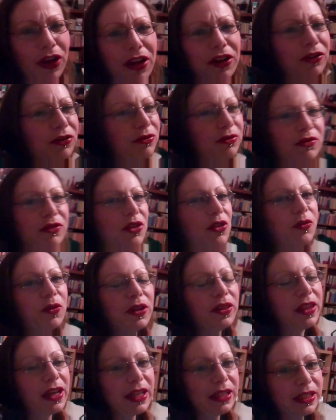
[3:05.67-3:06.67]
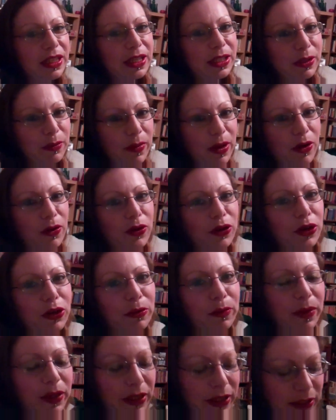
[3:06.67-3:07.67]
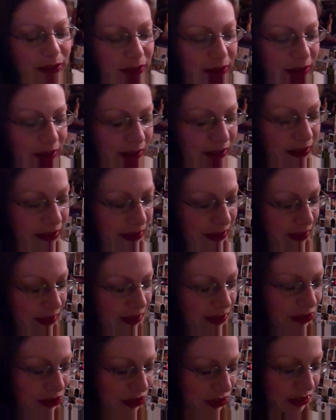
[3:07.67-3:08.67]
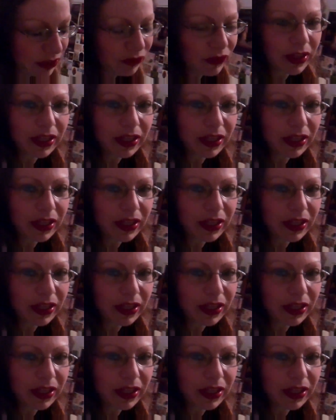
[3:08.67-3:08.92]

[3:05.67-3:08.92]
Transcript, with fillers: her. I don't know what that says about her, but she's